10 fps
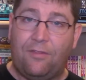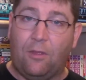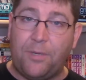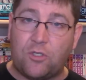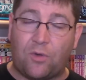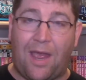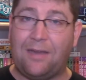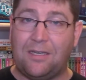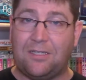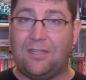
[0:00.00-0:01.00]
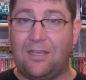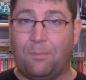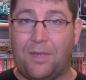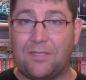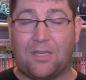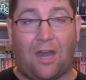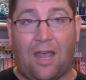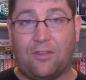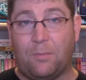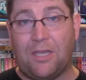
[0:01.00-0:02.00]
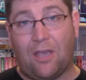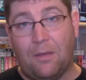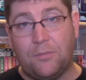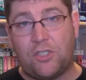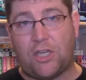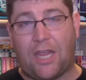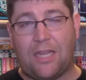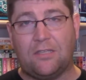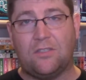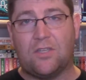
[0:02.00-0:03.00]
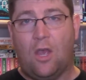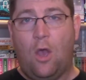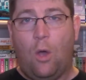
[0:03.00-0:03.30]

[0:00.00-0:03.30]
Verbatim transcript: they'll be dragged into the abyss and either become chains